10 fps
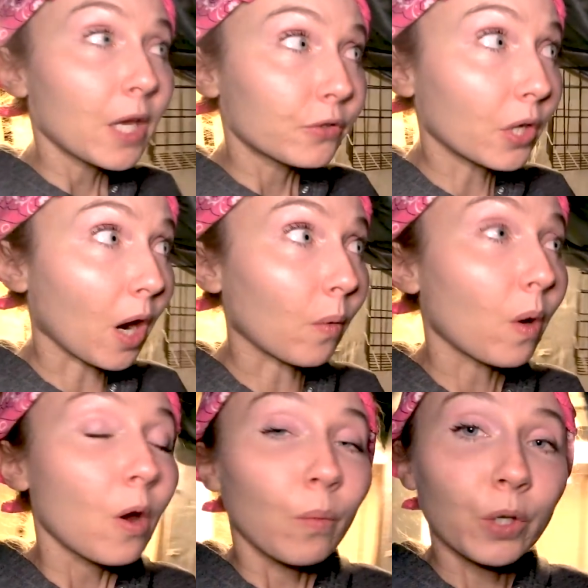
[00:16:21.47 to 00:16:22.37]
So
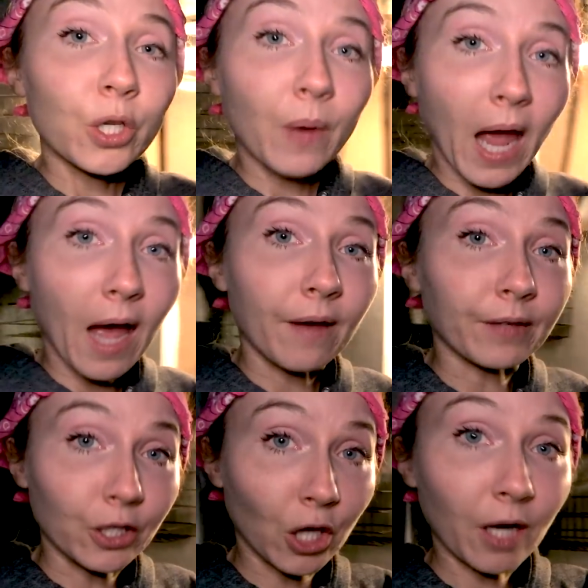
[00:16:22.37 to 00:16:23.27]
when you
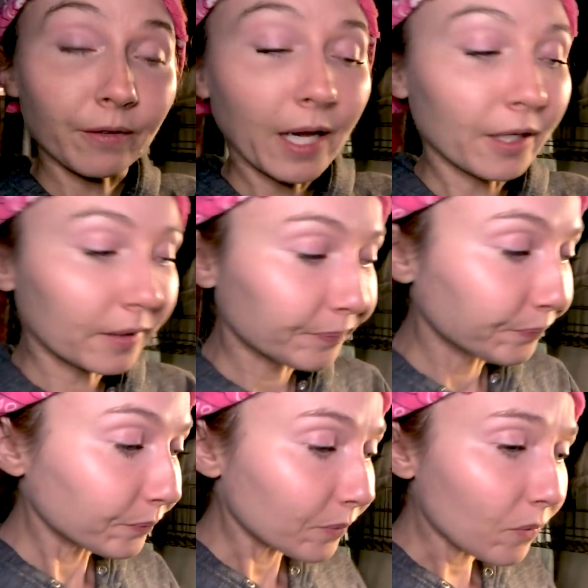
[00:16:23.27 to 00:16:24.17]
have a generator,
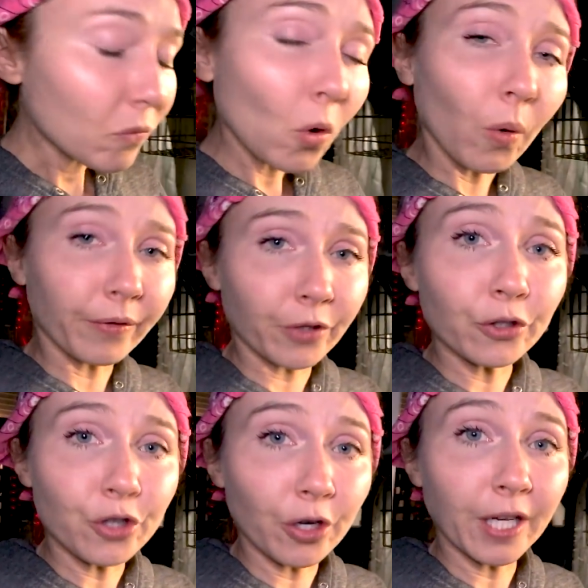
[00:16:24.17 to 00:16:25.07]
or if
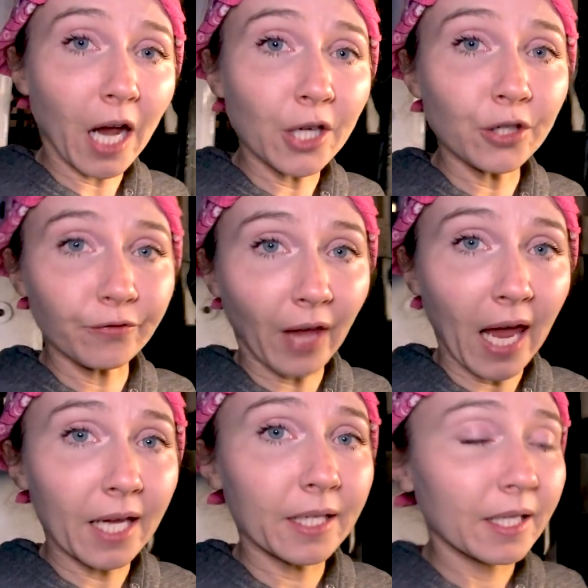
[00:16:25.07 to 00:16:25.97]
you're turning on your
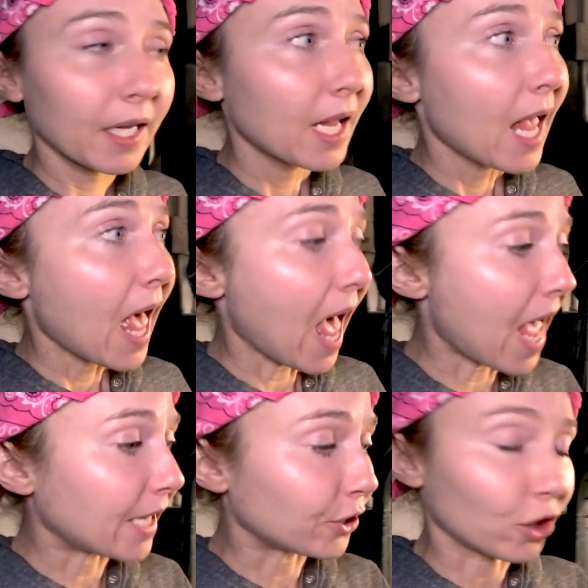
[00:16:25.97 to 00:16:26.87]
van
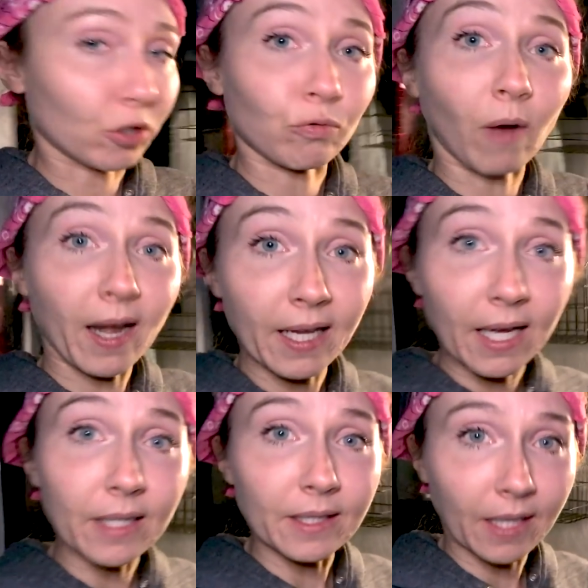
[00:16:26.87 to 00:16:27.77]
and just running
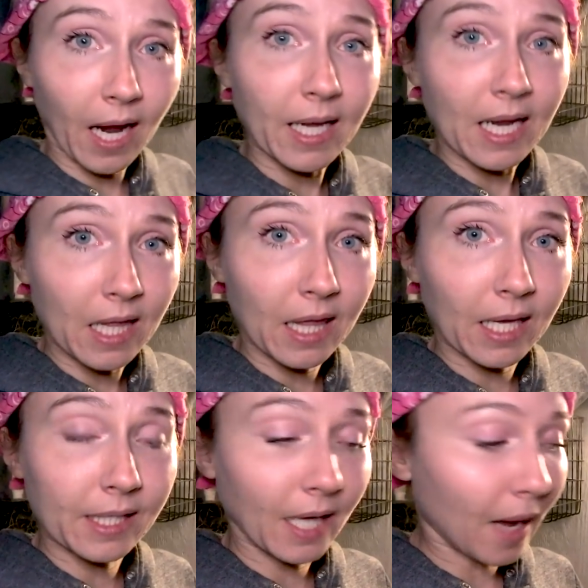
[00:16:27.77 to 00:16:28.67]
it to kind of heat
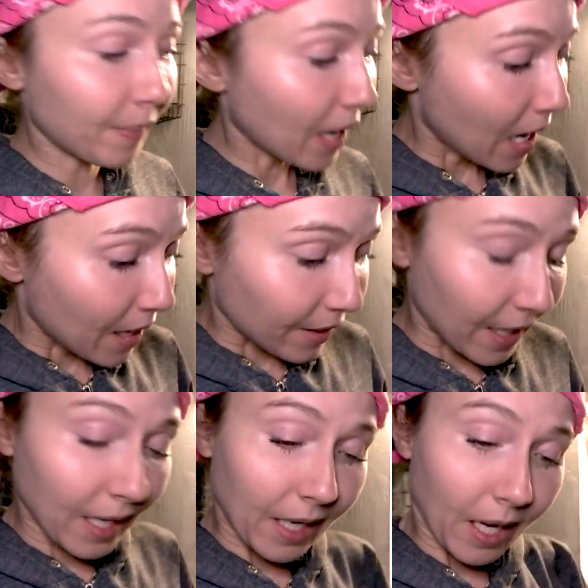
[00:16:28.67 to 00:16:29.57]
things up,
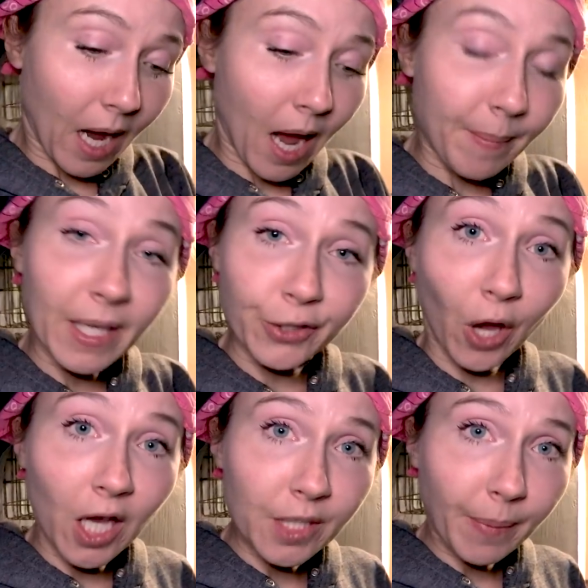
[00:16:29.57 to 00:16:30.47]
the um,
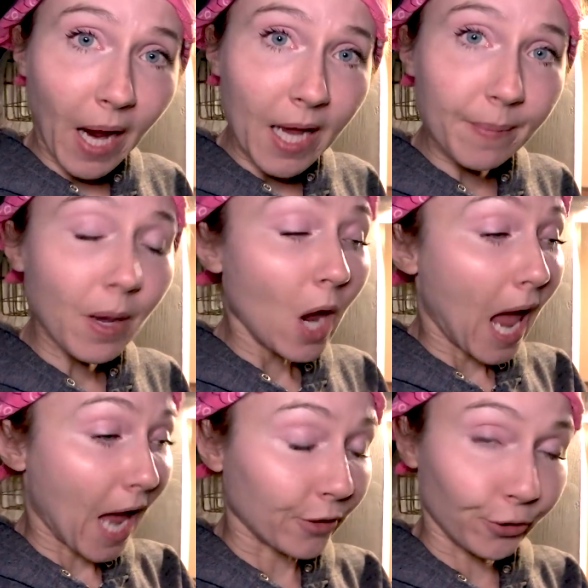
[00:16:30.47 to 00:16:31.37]
exhaust pipe
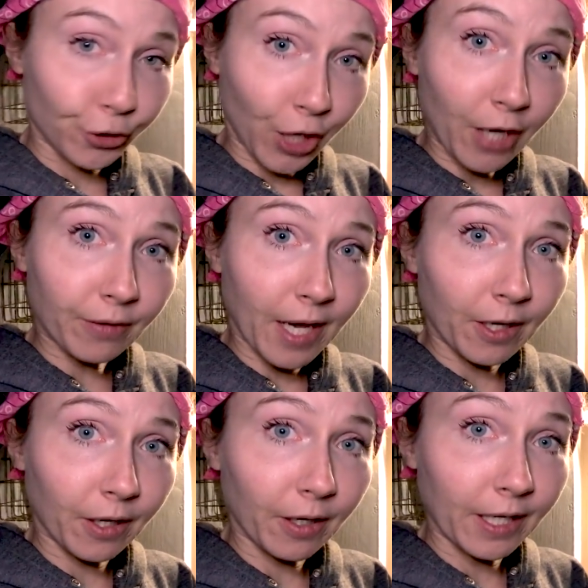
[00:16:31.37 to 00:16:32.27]
and your
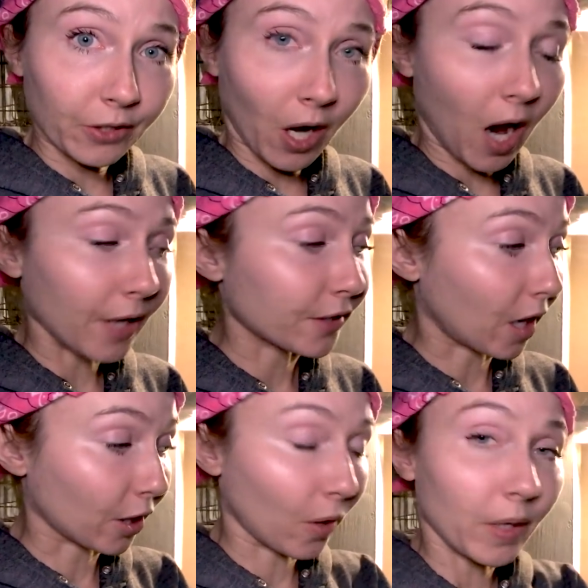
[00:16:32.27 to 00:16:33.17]
generator exhaust
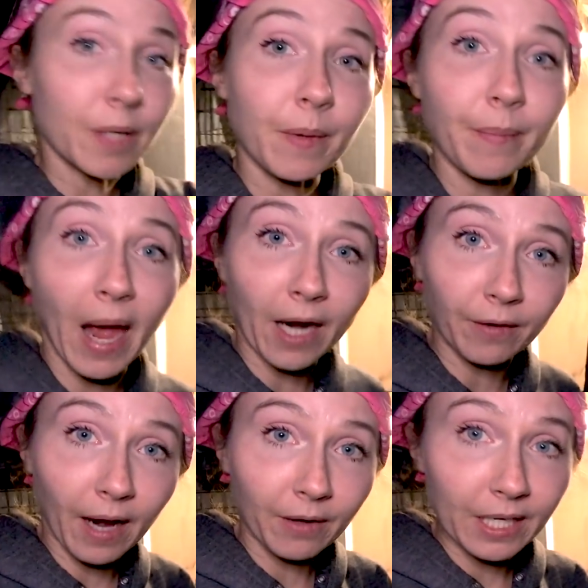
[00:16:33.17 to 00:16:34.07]
are going to be back
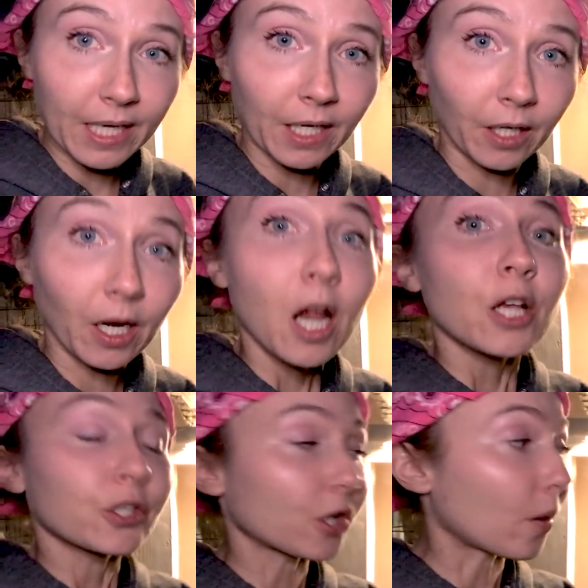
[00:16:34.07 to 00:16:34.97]
around here.
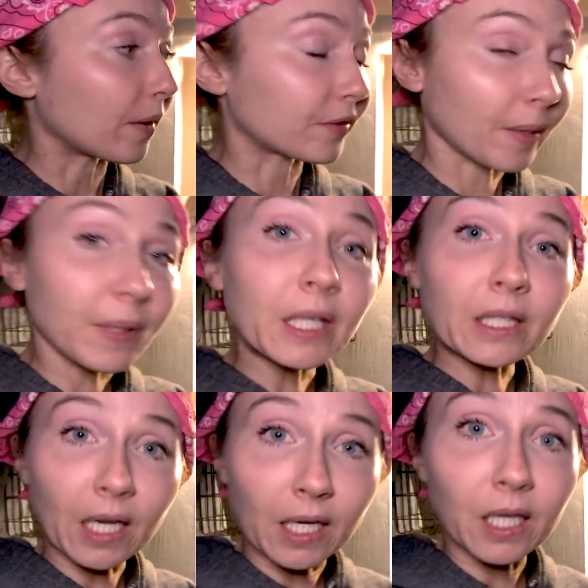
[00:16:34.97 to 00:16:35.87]
So if something
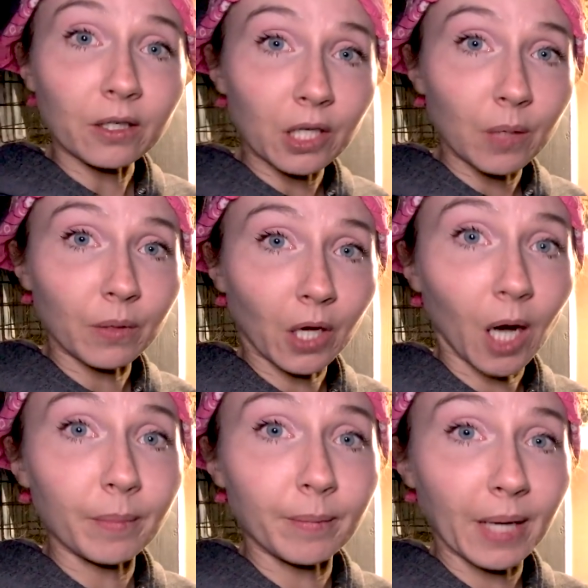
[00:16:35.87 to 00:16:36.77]
is going to kill you with
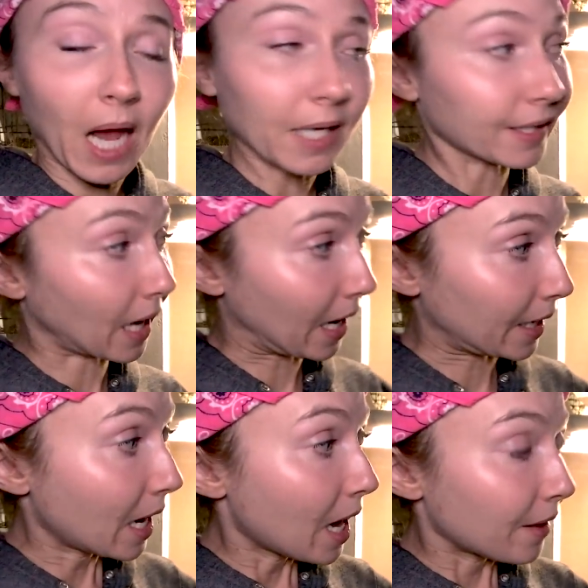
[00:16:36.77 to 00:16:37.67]
carbon
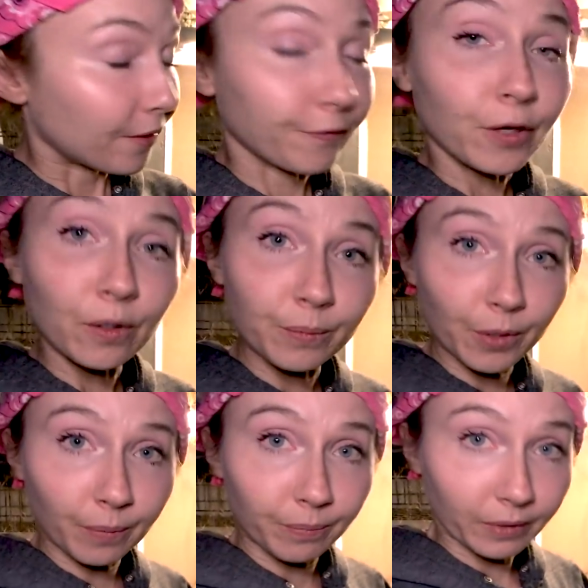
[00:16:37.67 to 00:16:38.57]
monoxide, the
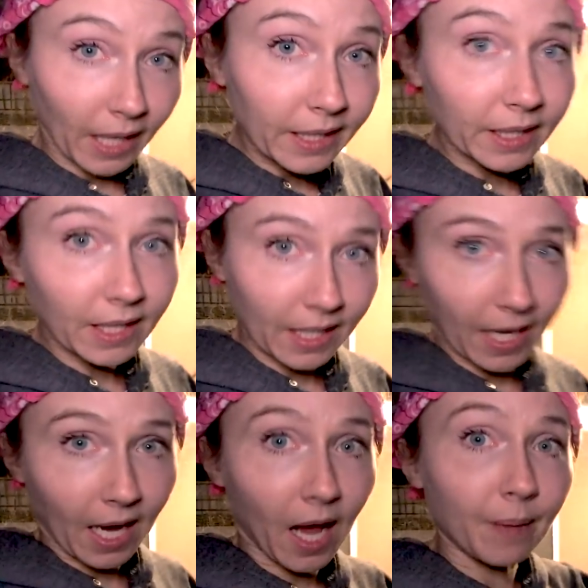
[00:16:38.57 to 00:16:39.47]
fumes are likely going to
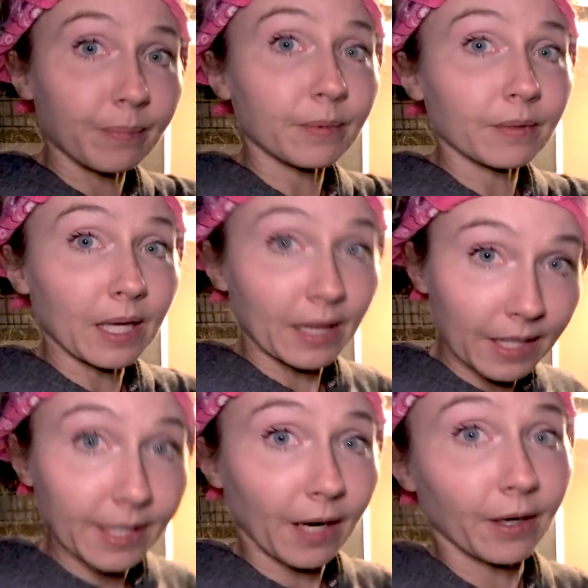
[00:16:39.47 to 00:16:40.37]
get up in
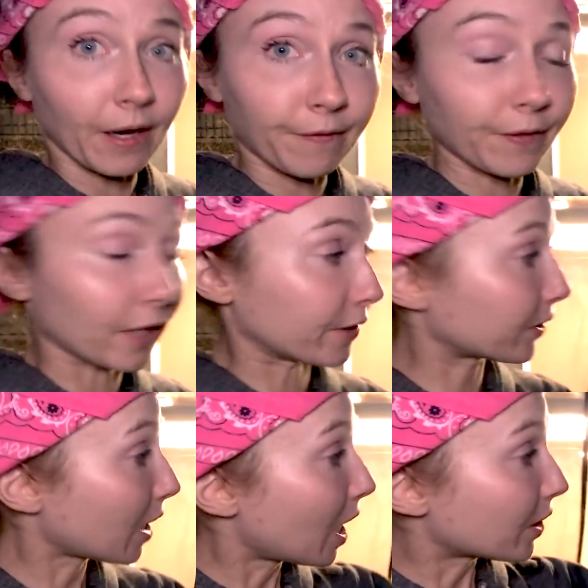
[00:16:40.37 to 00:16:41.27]
this area
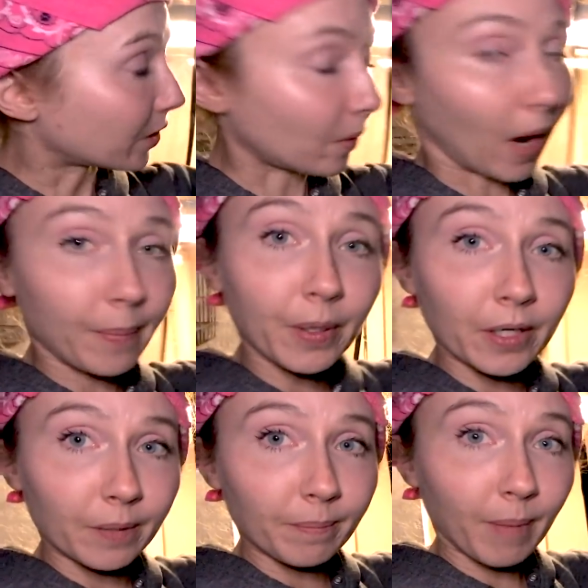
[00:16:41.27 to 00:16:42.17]
first. So I
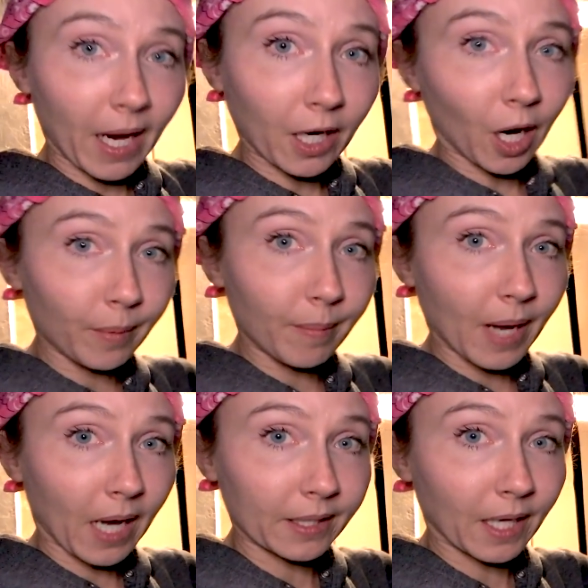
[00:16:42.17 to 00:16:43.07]
put my carbon
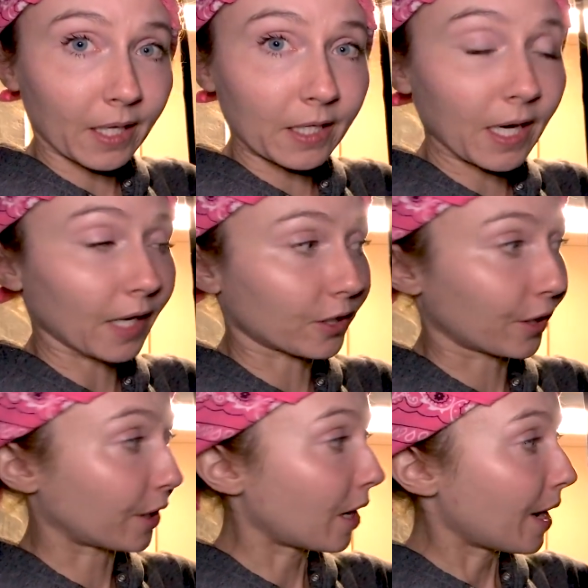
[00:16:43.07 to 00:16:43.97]
monoxide
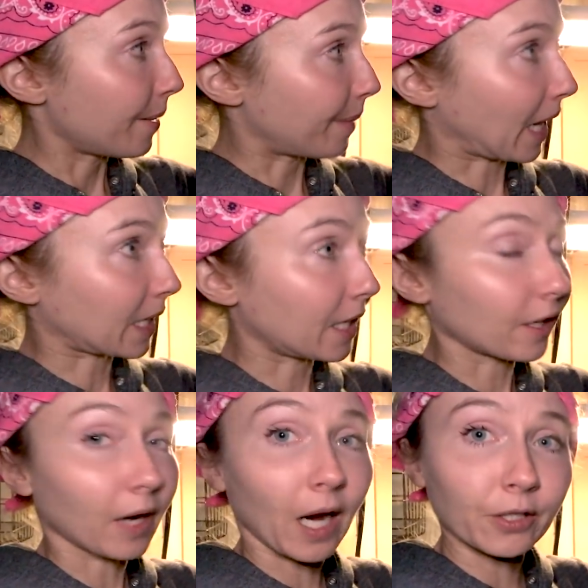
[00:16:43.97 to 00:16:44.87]
detector back
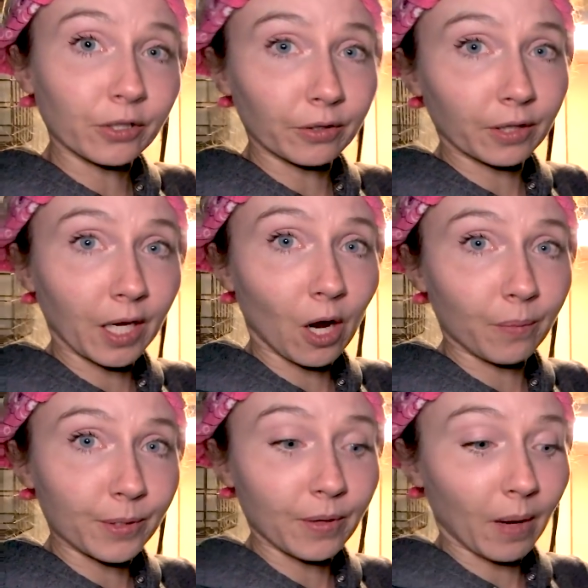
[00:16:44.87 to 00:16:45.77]
here. I certainly
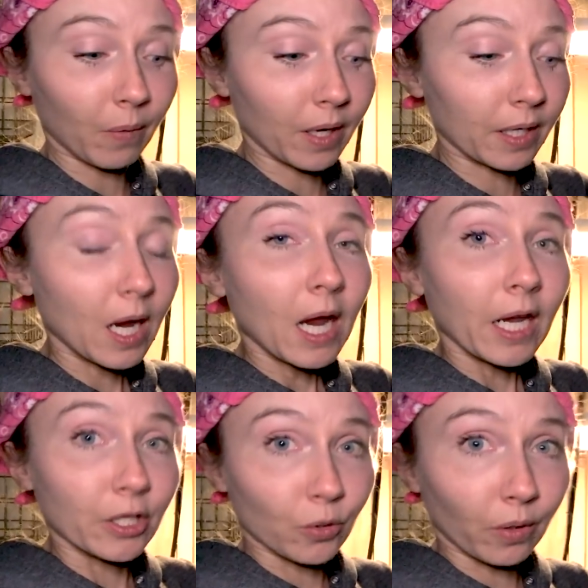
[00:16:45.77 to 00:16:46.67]
hope you get one
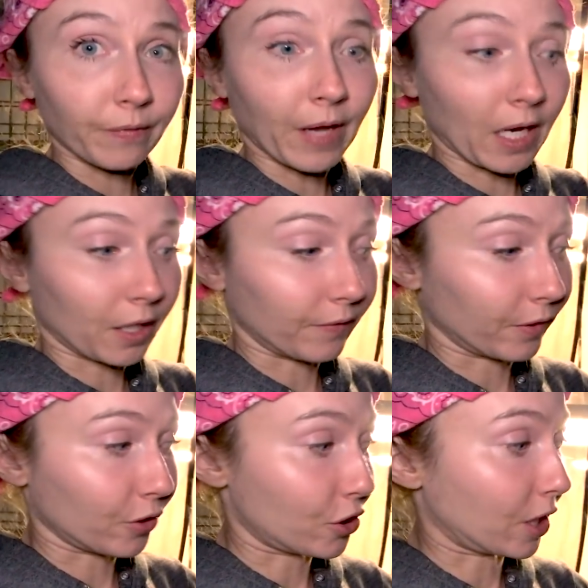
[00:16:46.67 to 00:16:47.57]
in your van
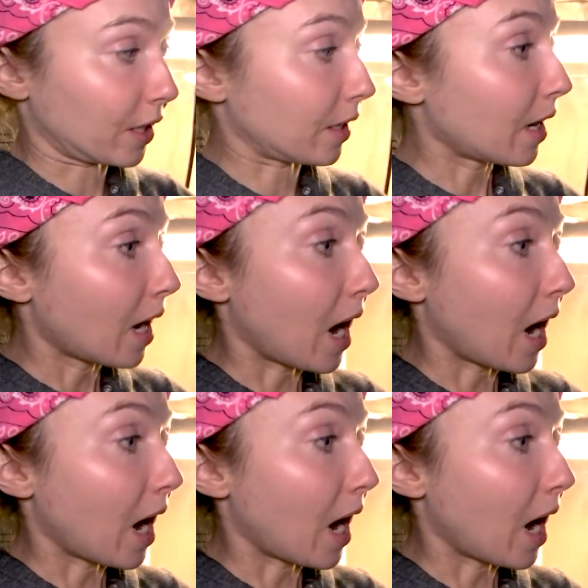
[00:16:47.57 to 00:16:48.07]
conversion.